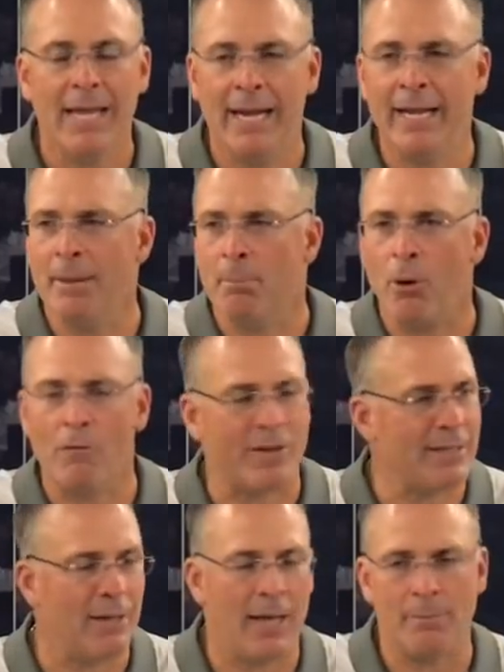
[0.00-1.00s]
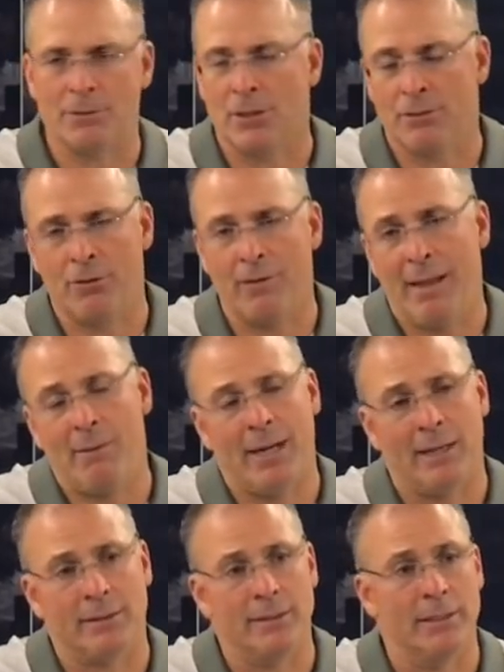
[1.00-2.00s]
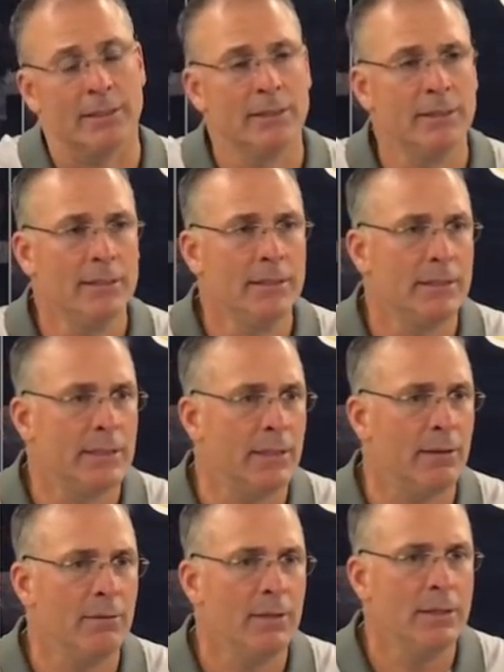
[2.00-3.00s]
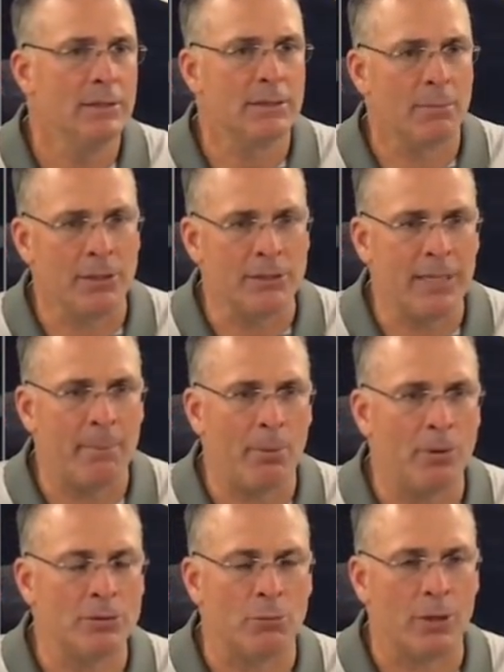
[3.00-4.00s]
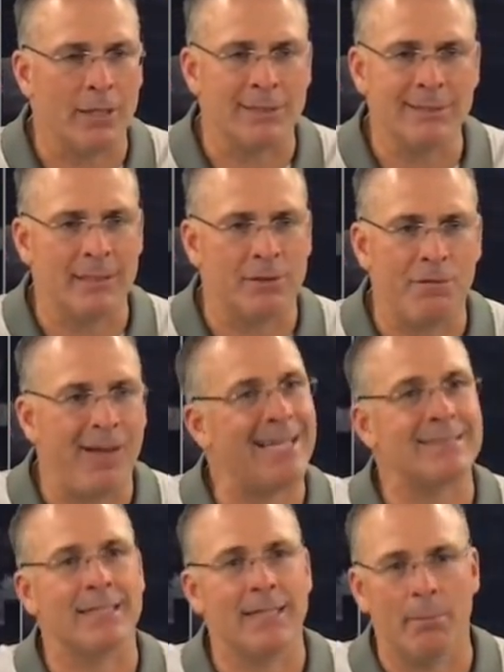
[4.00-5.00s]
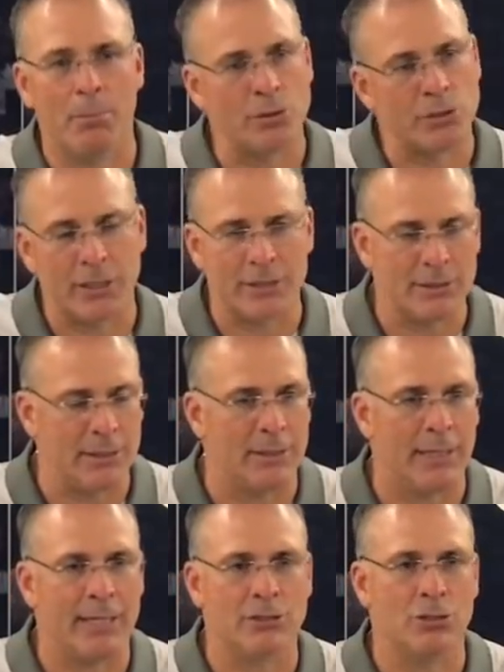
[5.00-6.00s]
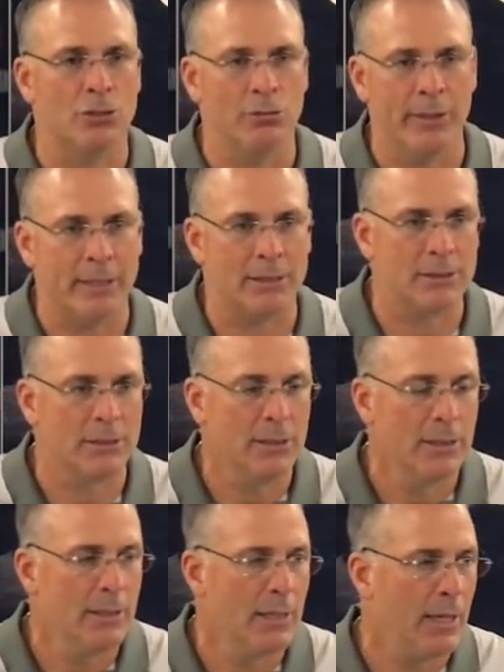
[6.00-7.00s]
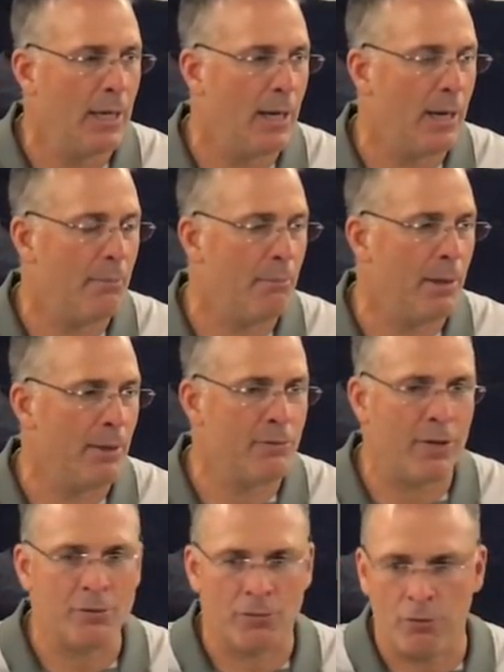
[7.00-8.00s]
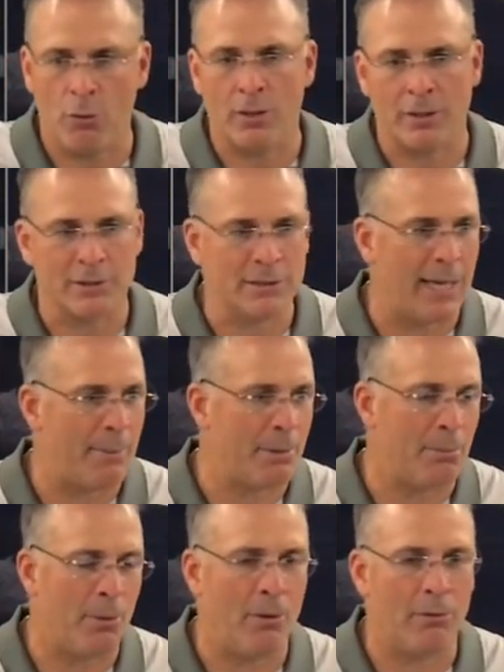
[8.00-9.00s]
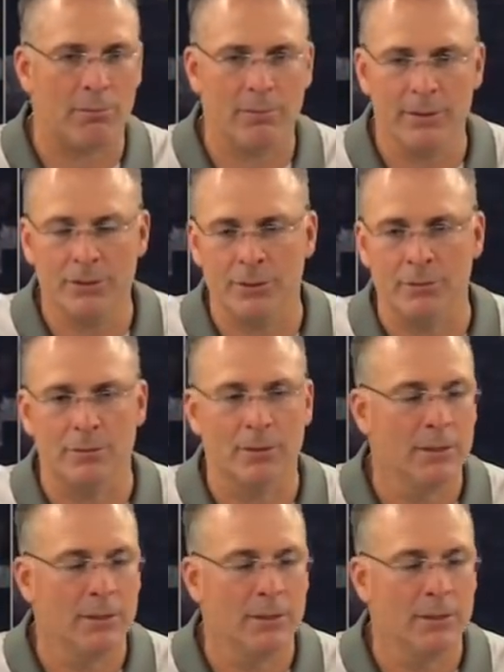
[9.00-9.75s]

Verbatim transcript: And again, perfect alignments. I'll throw that one out to you. You know, some of these tempos we're going to see as fast a tempo as you're going to see in the next two weeks. Uh, but Central Florida going to snap the ball, shoot